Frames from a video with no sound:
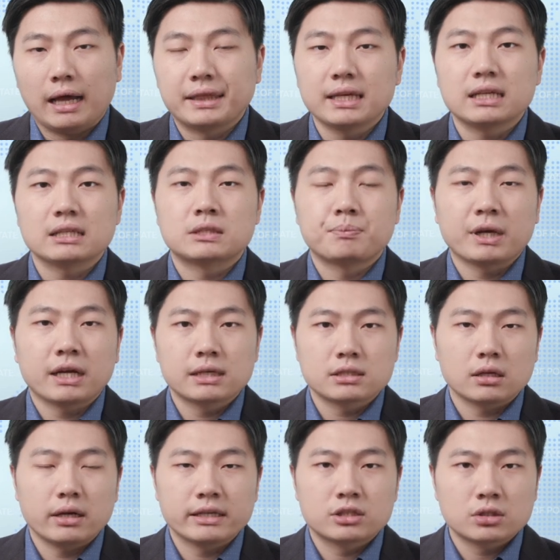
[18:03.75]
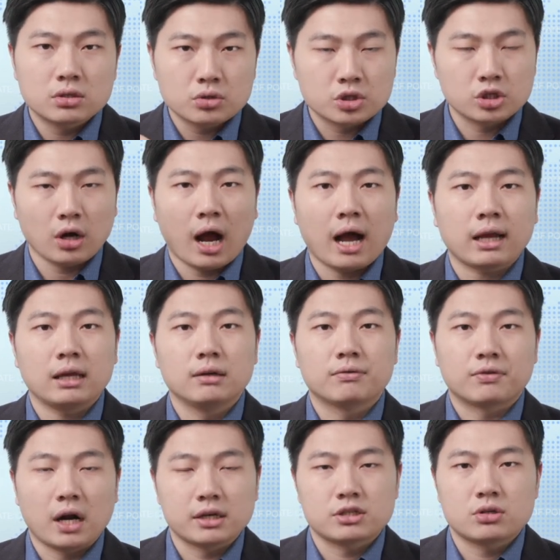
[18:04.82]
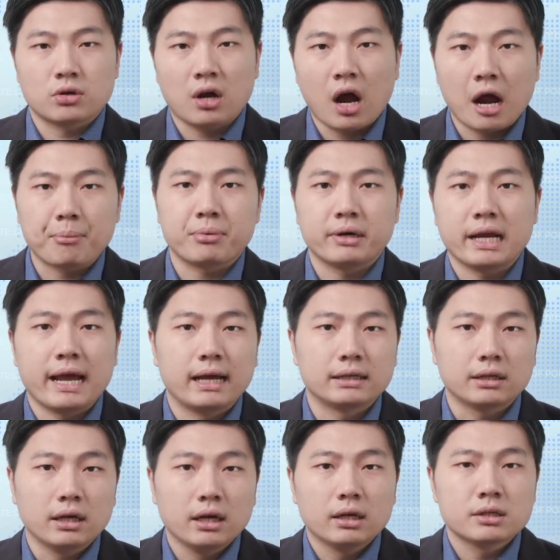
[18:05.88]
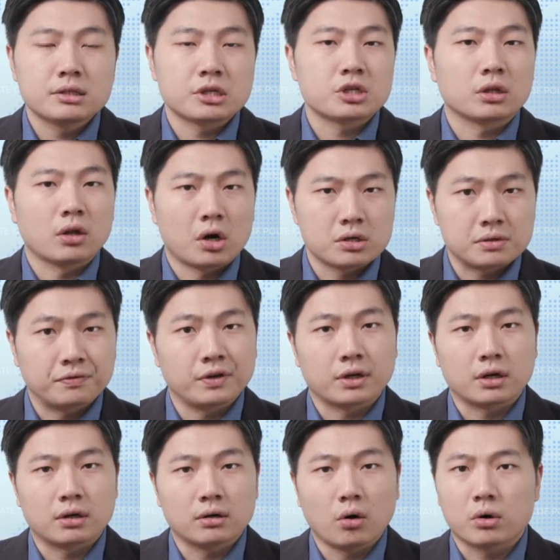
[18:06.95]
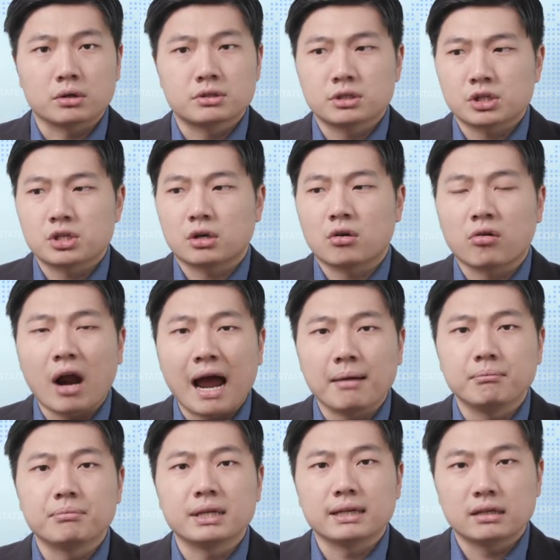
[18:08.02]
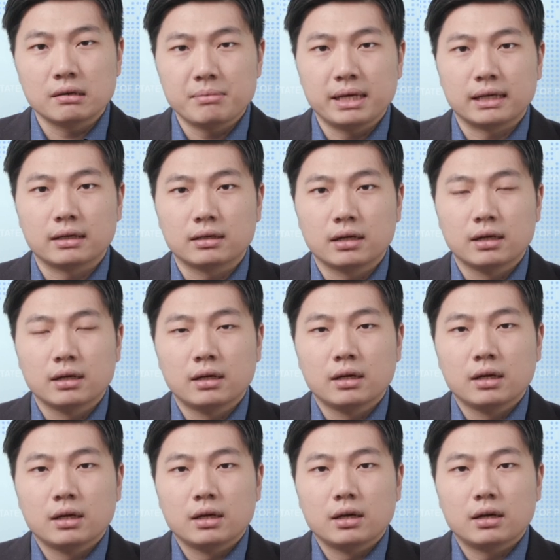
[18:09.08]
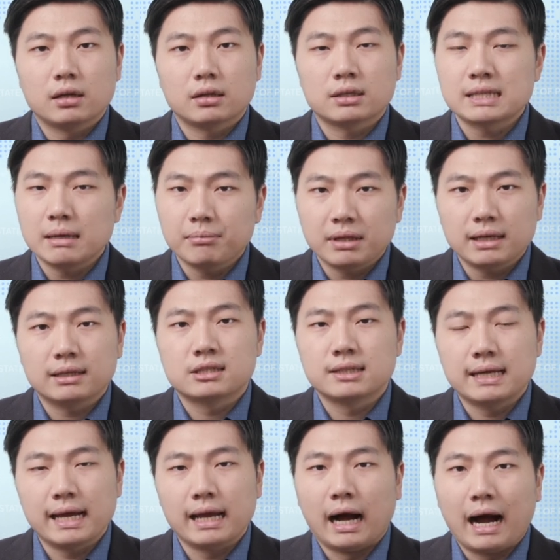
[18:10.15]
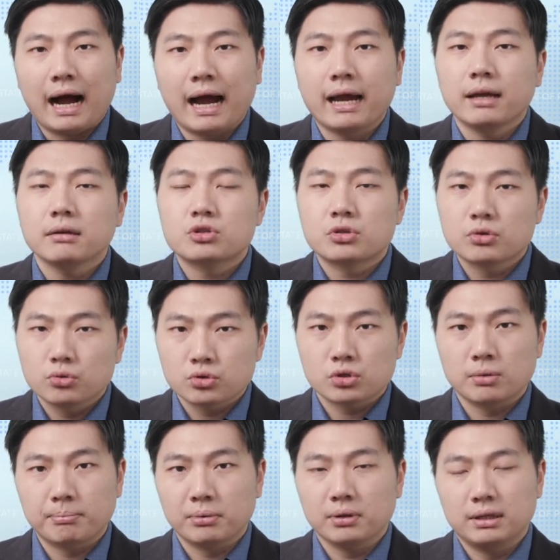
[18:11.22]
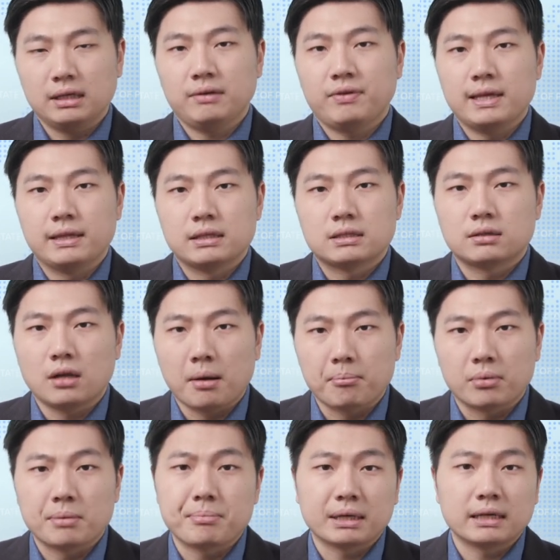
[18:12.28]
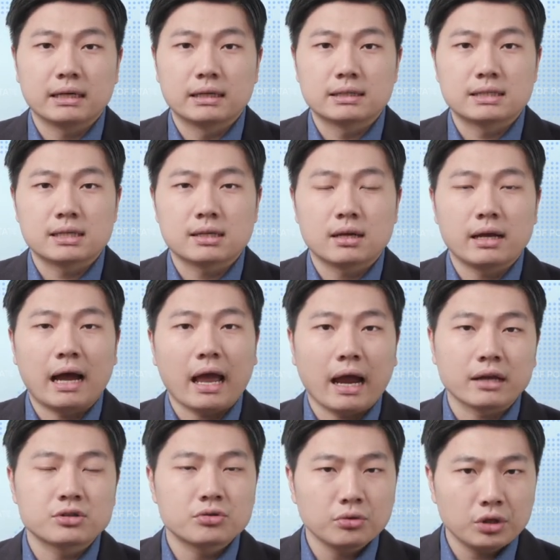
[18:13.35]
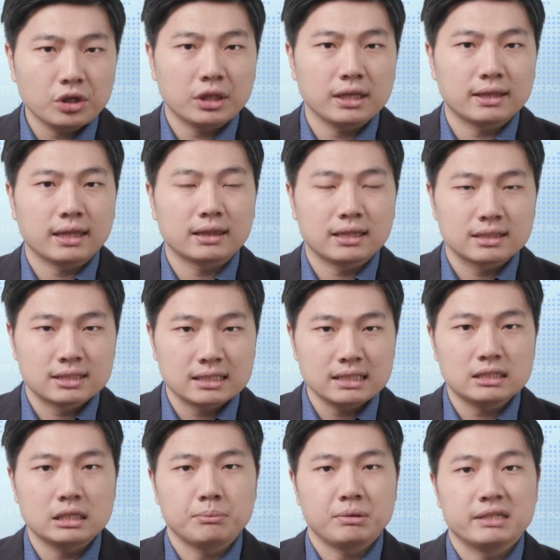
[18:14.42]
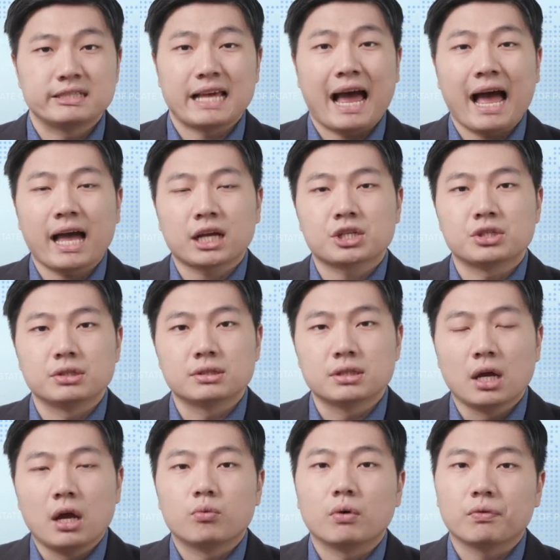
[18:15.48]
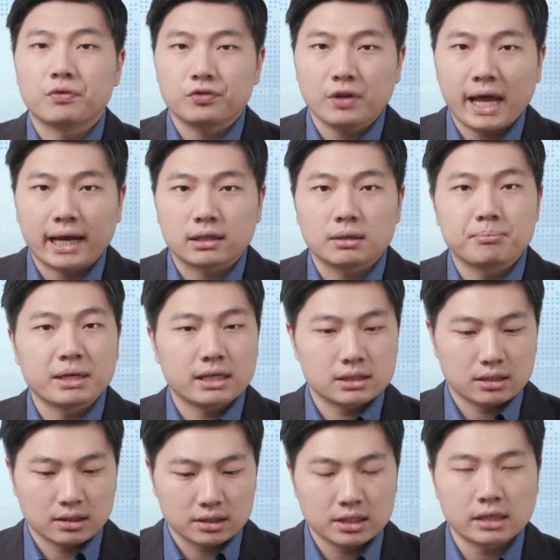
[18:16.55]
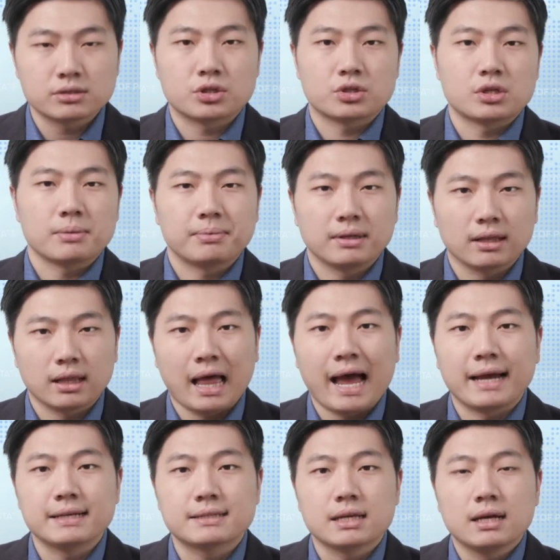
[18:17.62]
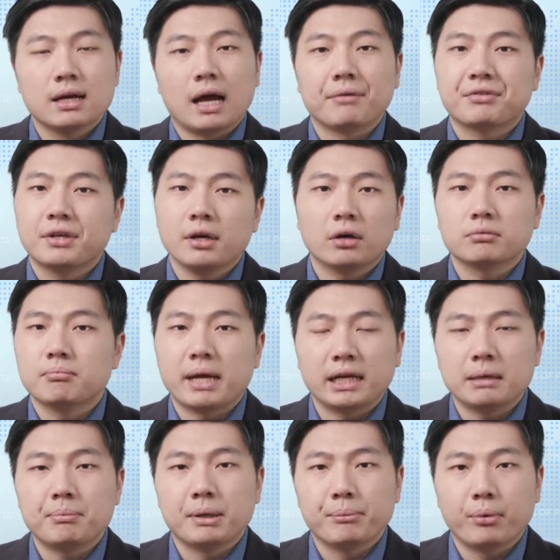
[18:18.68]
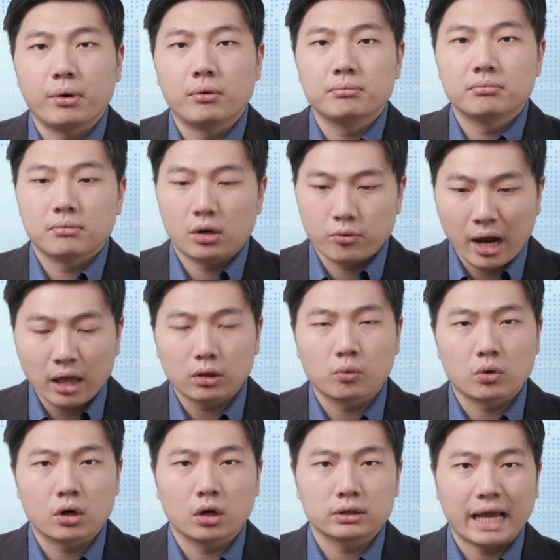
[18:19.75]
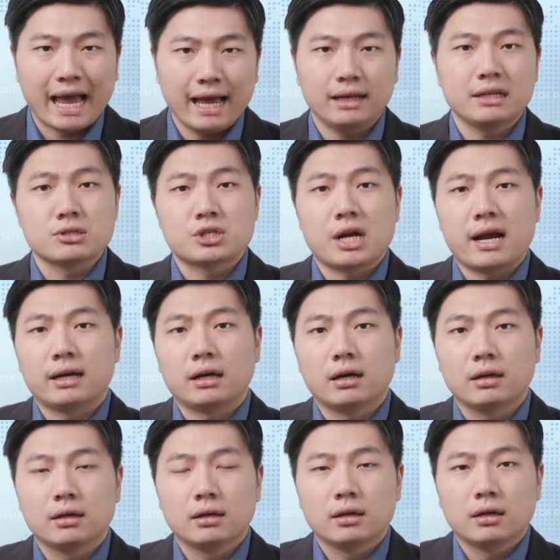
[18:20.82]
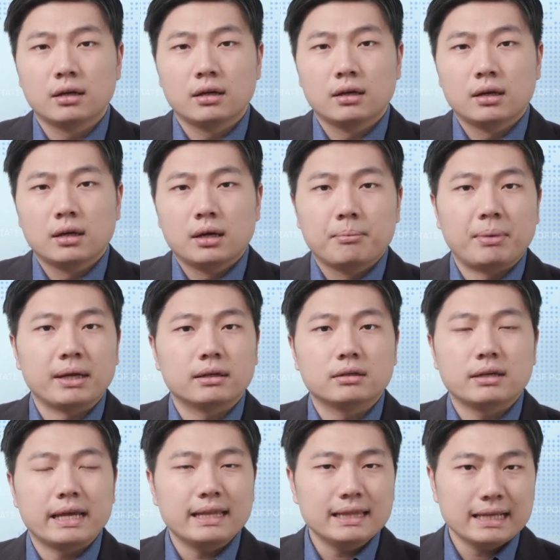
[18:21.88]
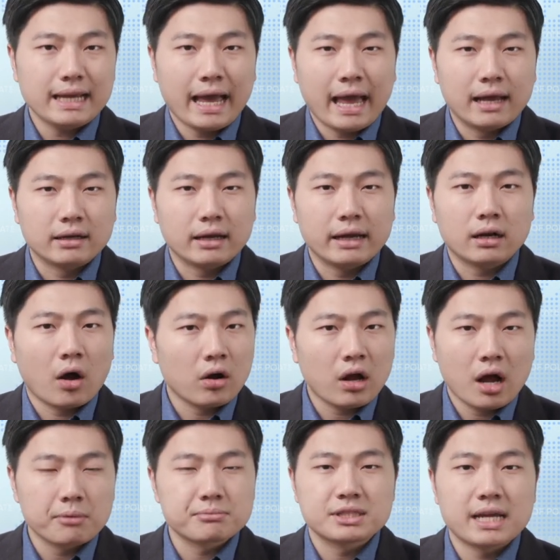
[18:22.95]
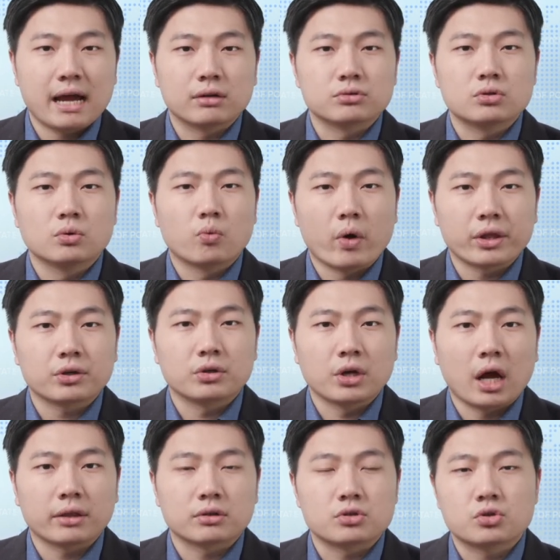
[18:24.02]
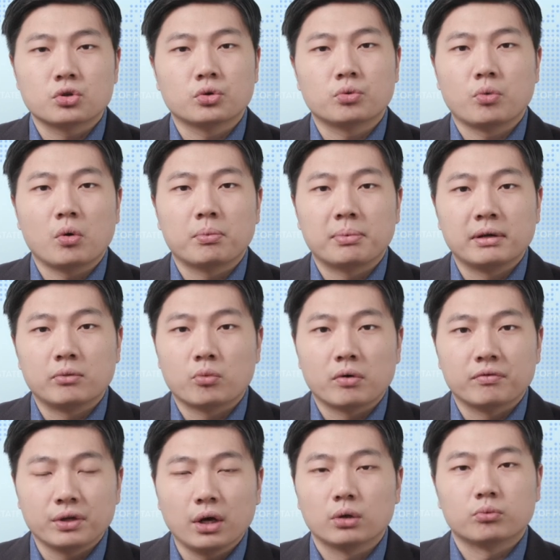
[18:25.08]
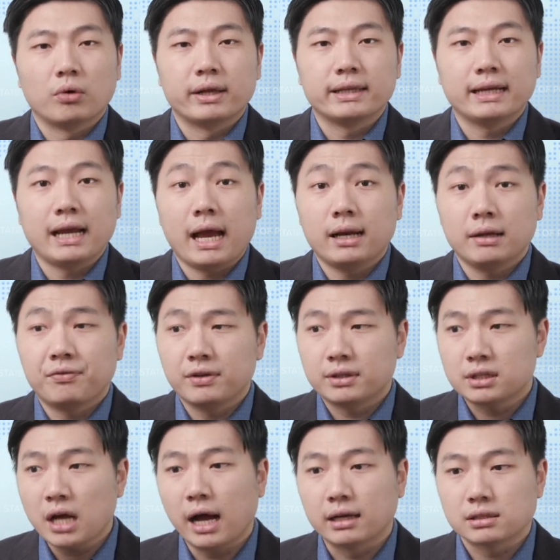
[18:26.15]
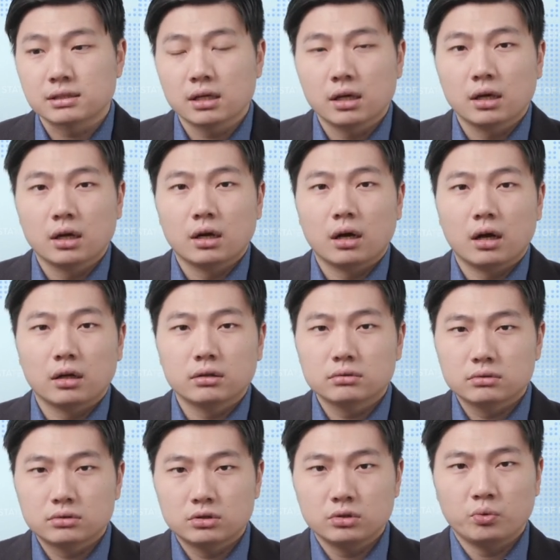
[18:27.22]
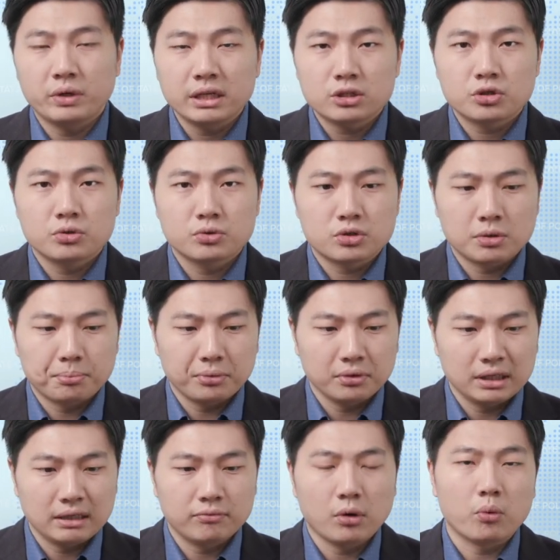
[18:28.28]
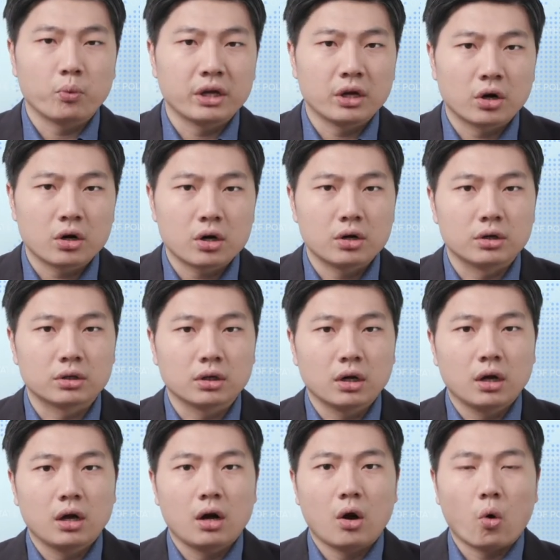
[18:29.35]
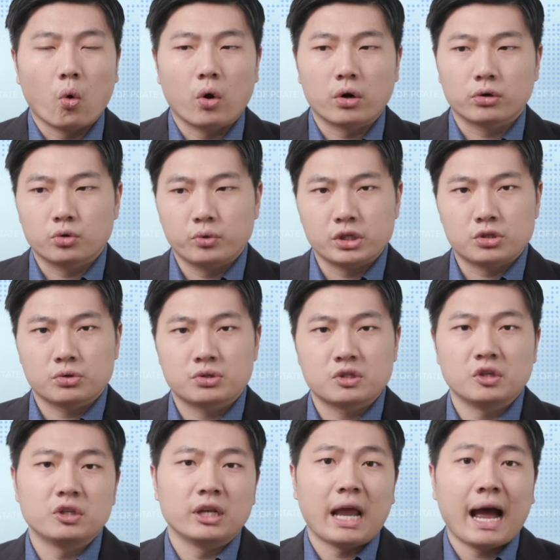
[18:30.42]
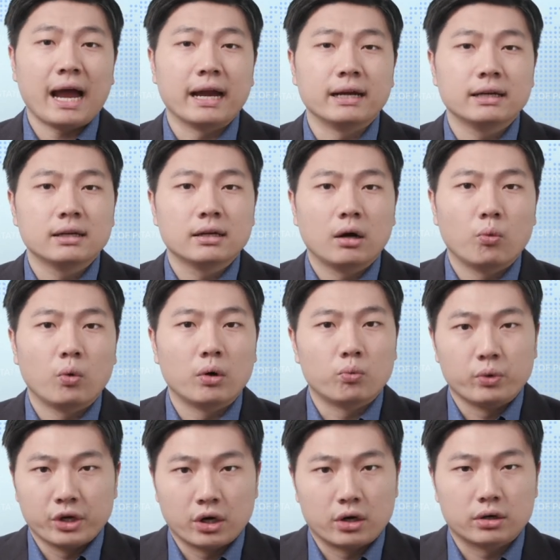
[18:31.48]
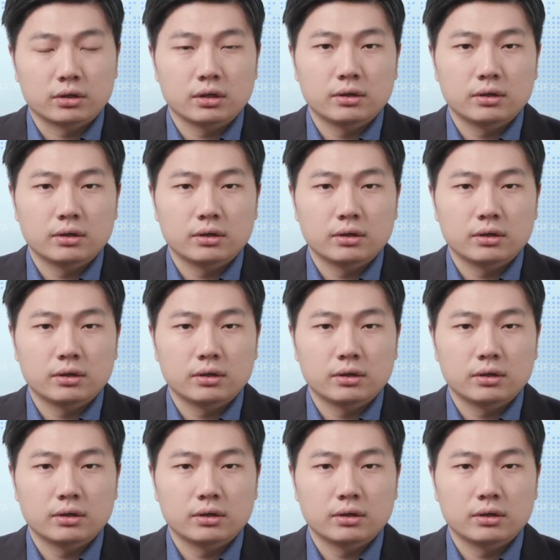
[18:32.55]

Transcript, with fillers: I think it's because it's too shocking for us to comprehend such a large figure or such a crime being committed. The same thing today. I choose to believe in this number because I truly think that the CCP's actions reflect, because of the censorship and the lies, have killed many people around the world and in China. But in the end, it all comes down to whether or not the truth will be revealed one day. And if it does, do we choose to believe what we heard, or do we choose to deny what we heard?